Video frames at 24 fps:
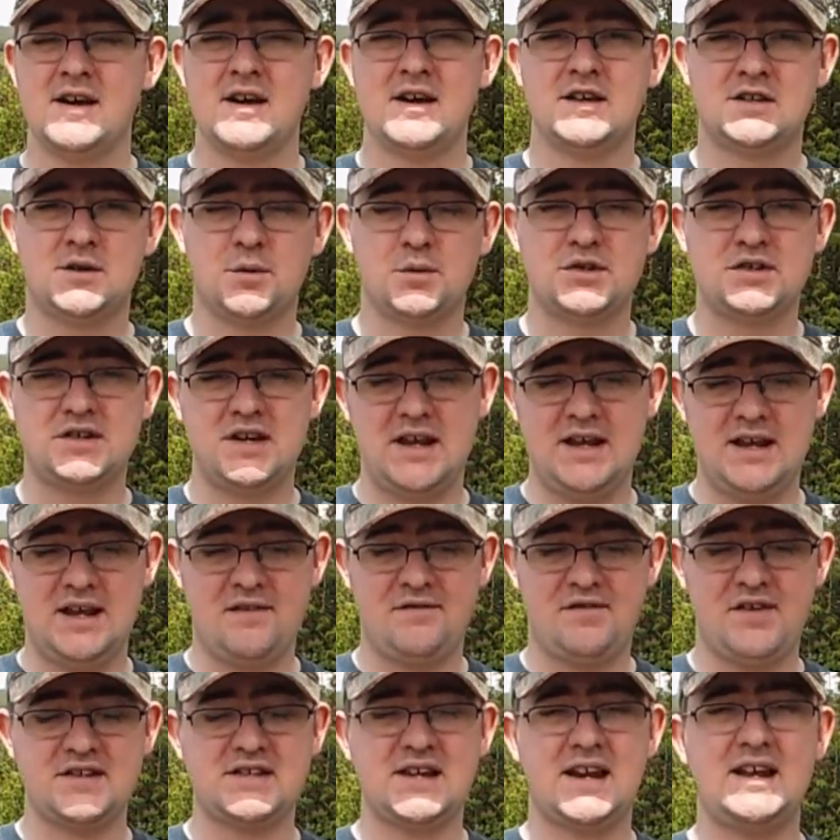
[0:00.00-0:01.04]
So we'll see if
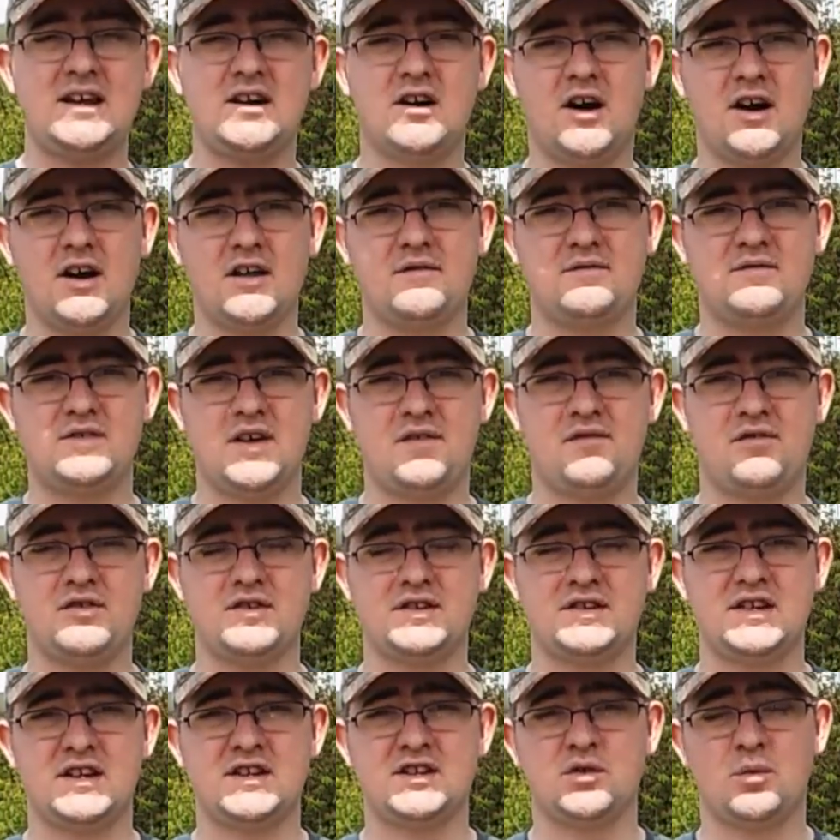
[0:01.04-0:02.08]
there's any kind of
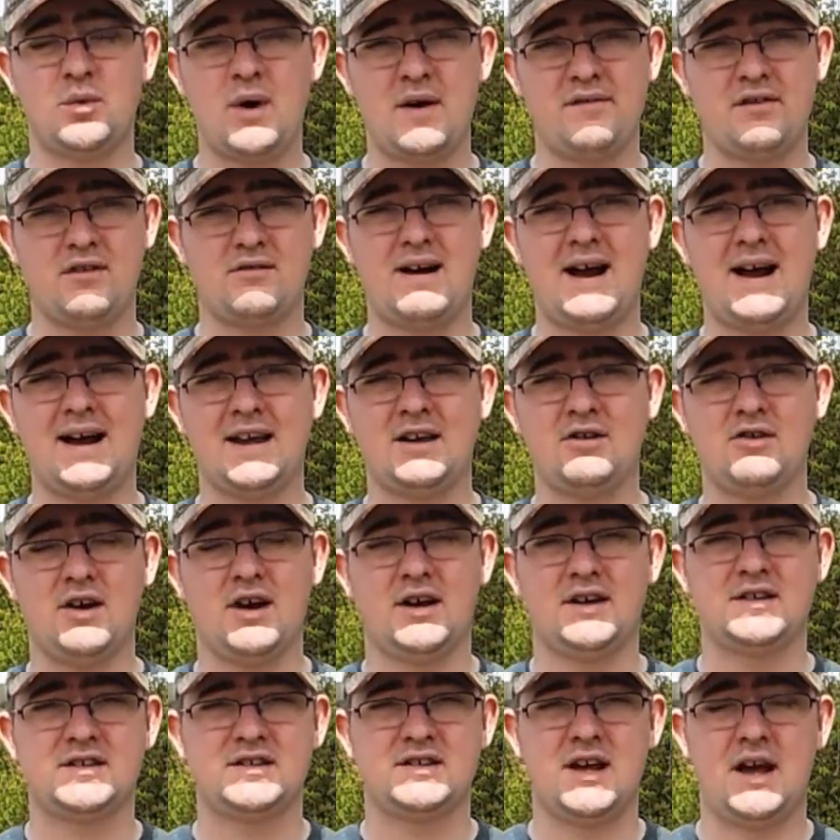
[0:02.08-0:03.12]
differences or whether they're accurate
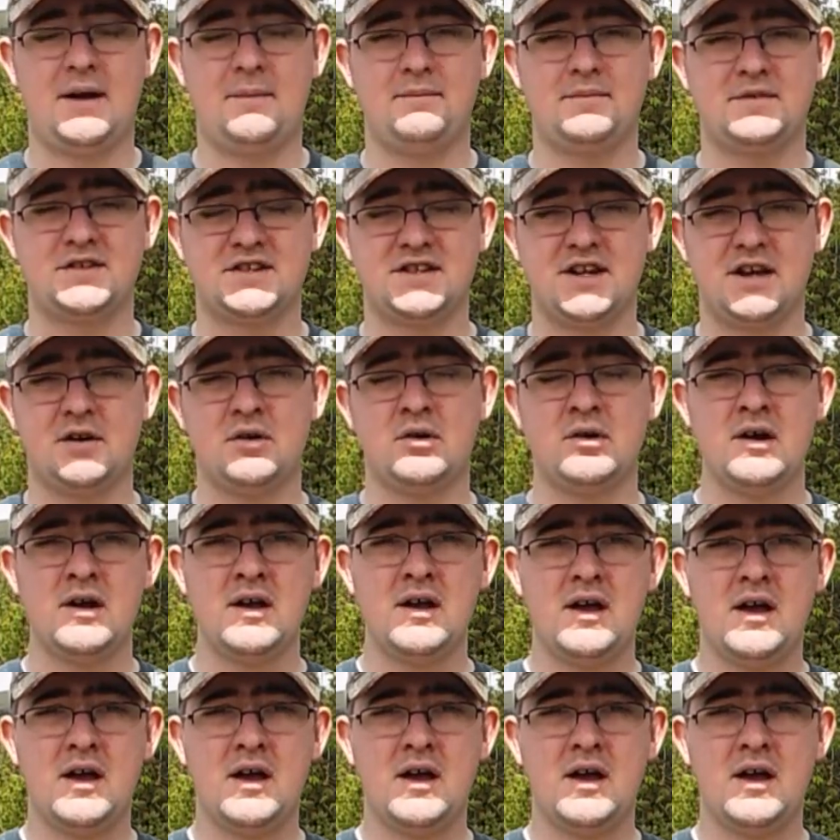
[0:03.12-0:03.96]
still.